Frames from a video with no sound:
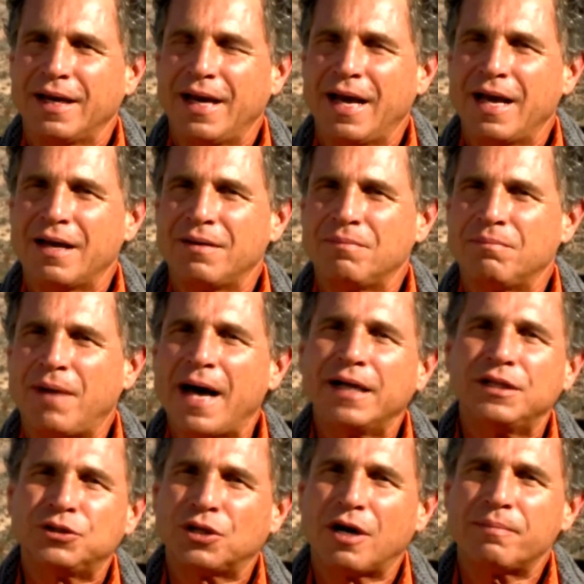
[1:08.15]
And
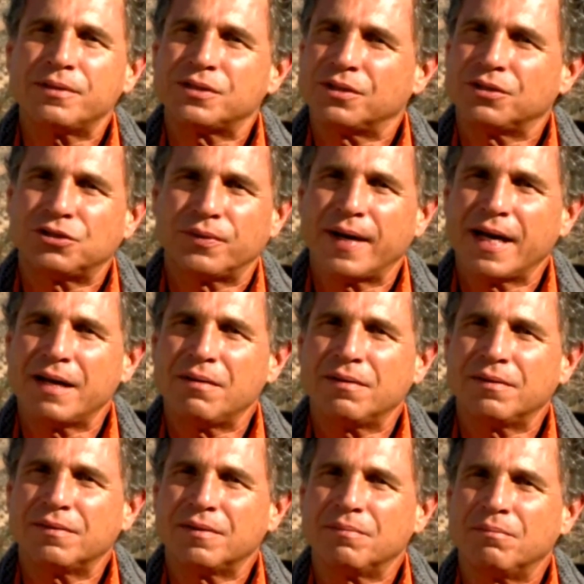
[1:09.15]
my job is to
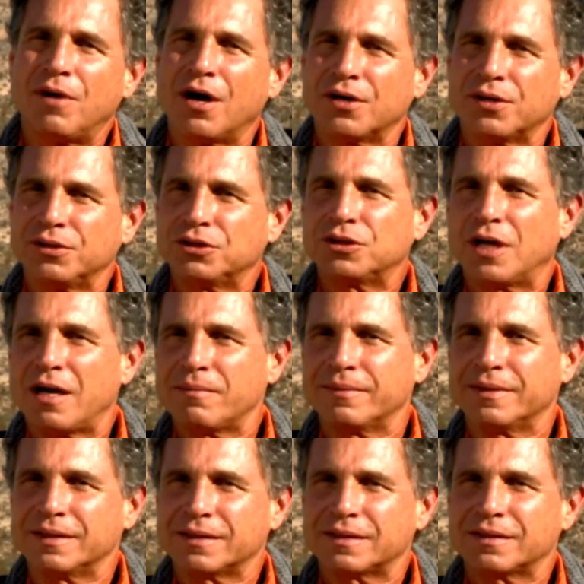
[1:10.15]
train modern
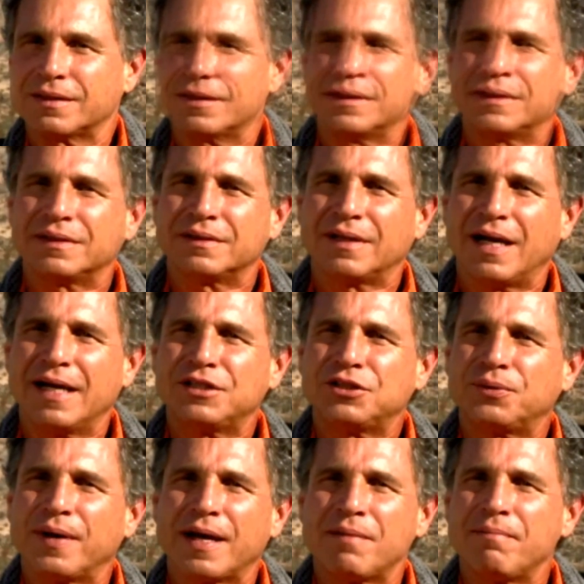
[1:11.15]
shamans. I
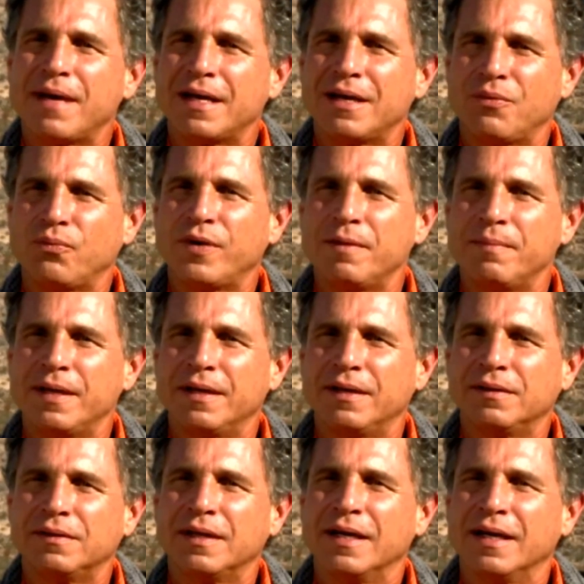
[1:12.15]
train men and
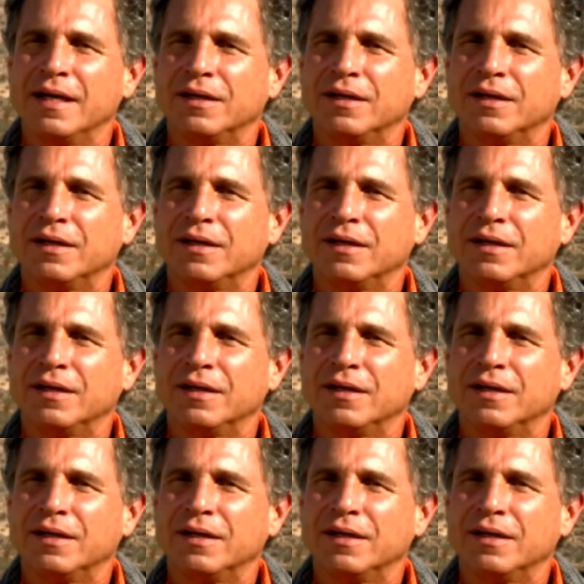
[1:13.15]
women